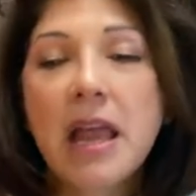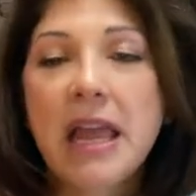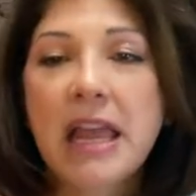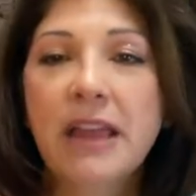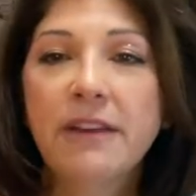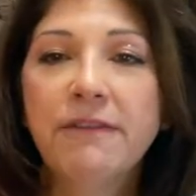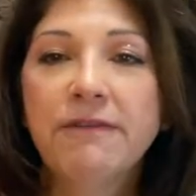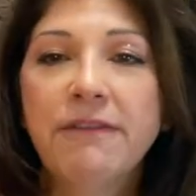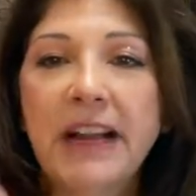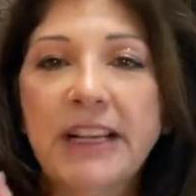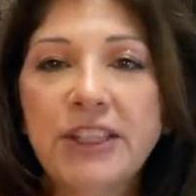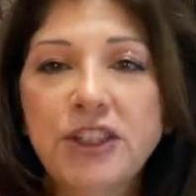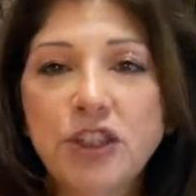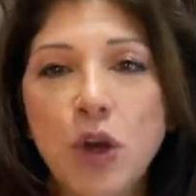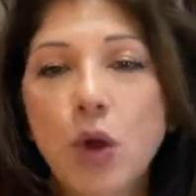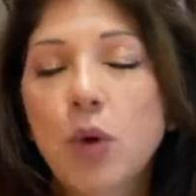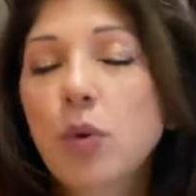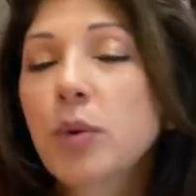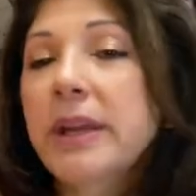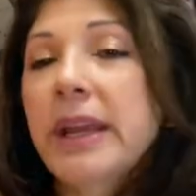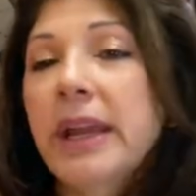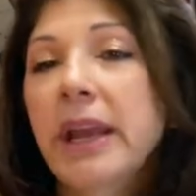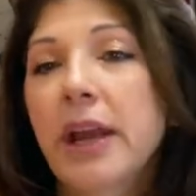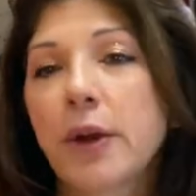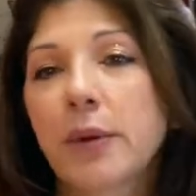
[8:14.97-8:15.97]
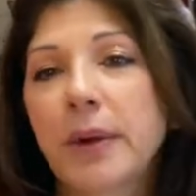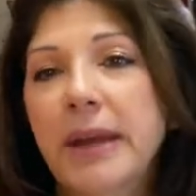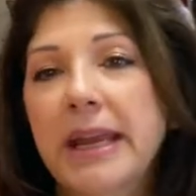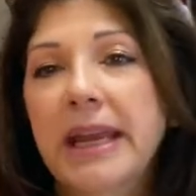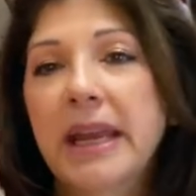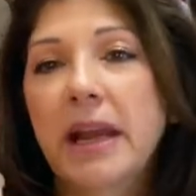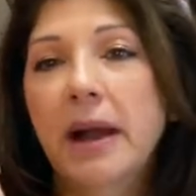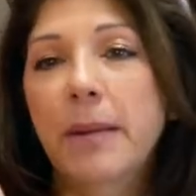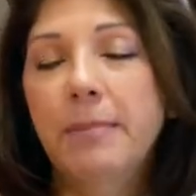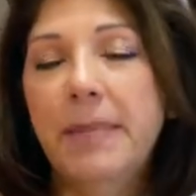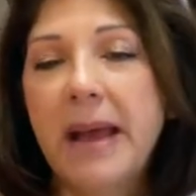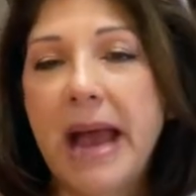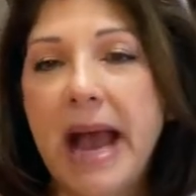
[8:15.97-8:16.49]
If I don't carry
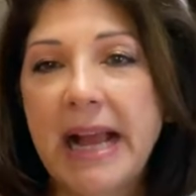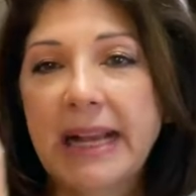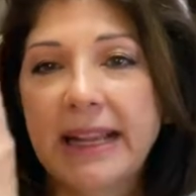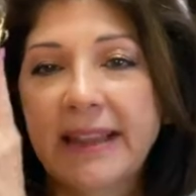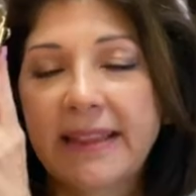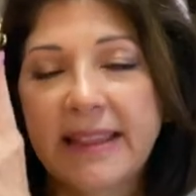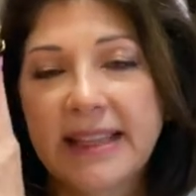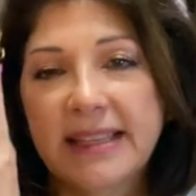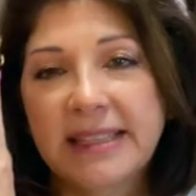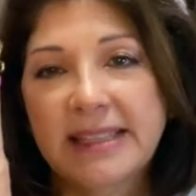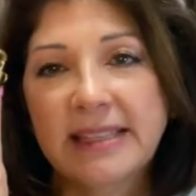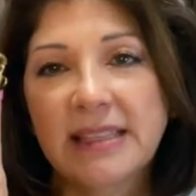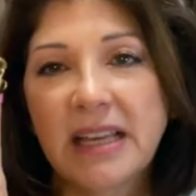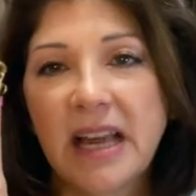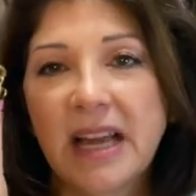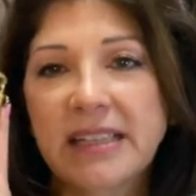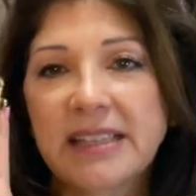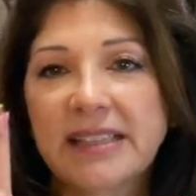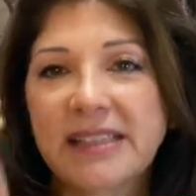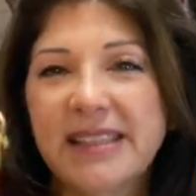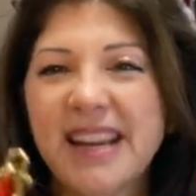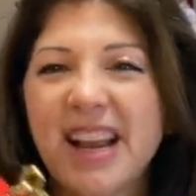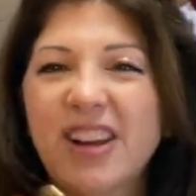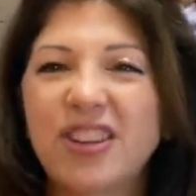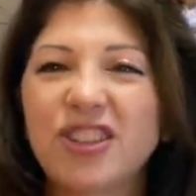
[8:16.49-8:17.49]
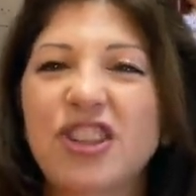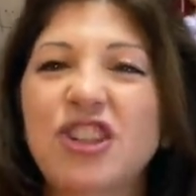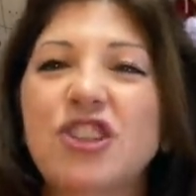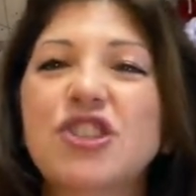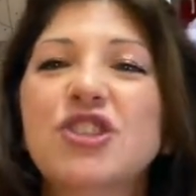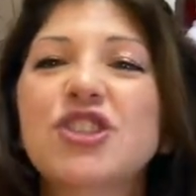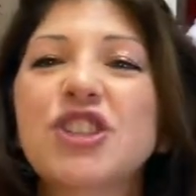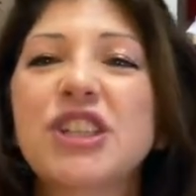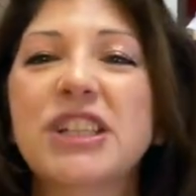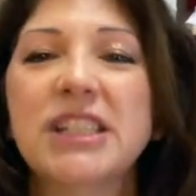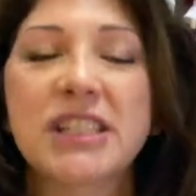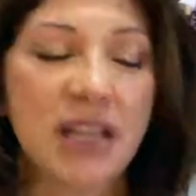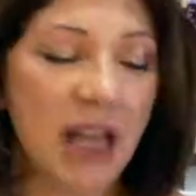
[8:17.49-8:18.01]
a bag this size, then I'll
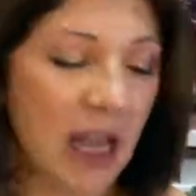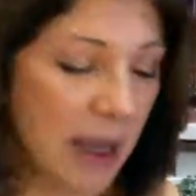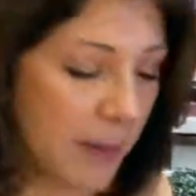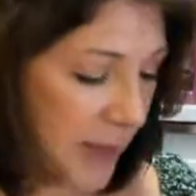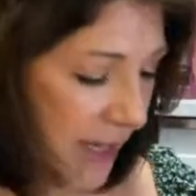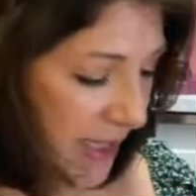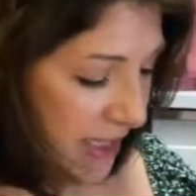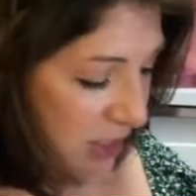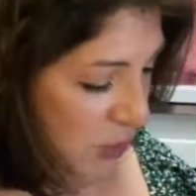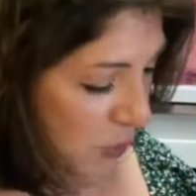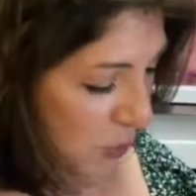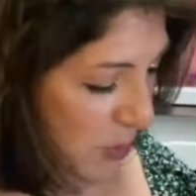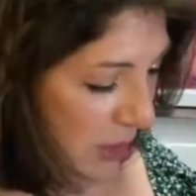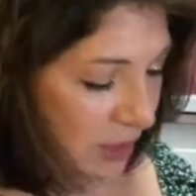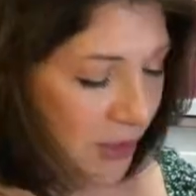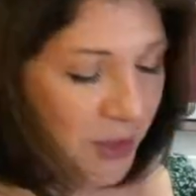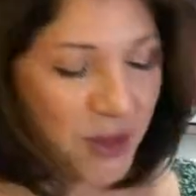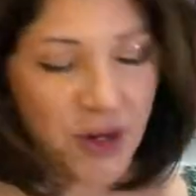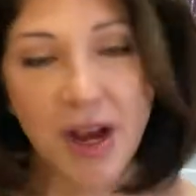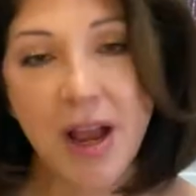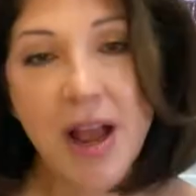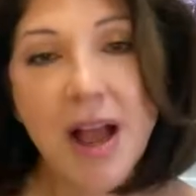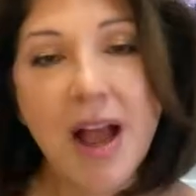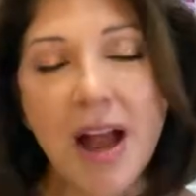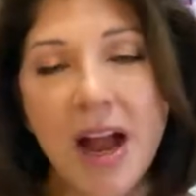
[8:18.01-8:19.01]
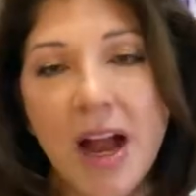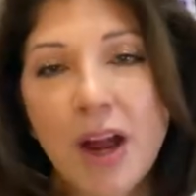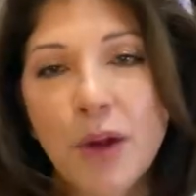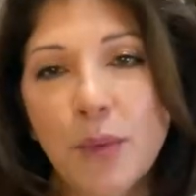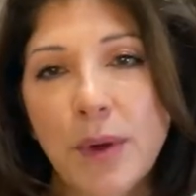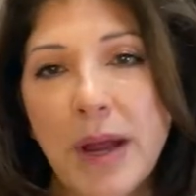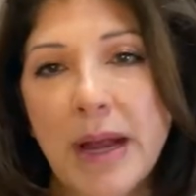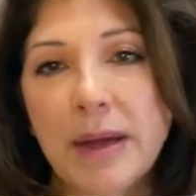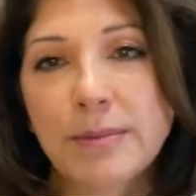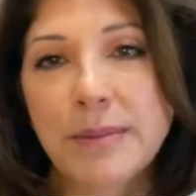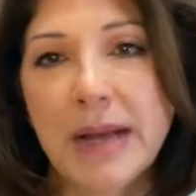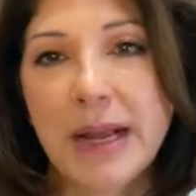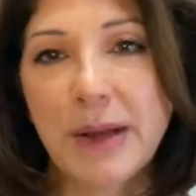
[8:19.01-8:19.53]
usually tie my sweater
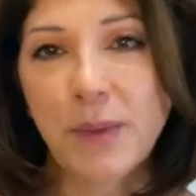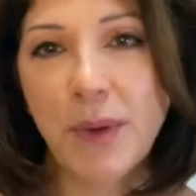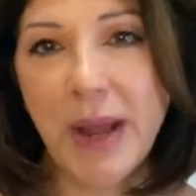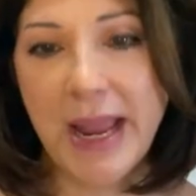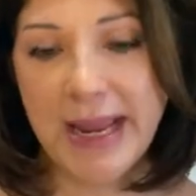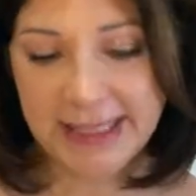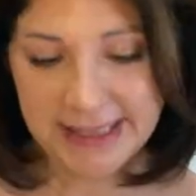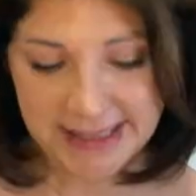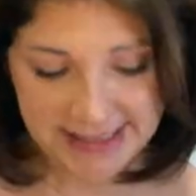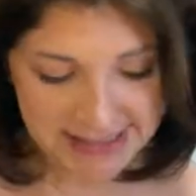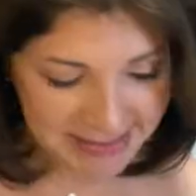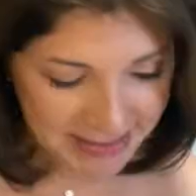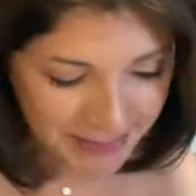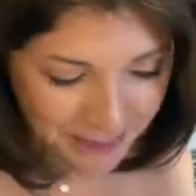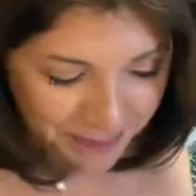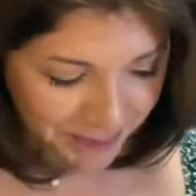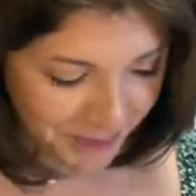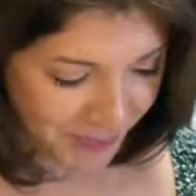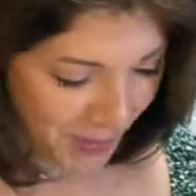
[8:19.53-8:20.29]
around my waist.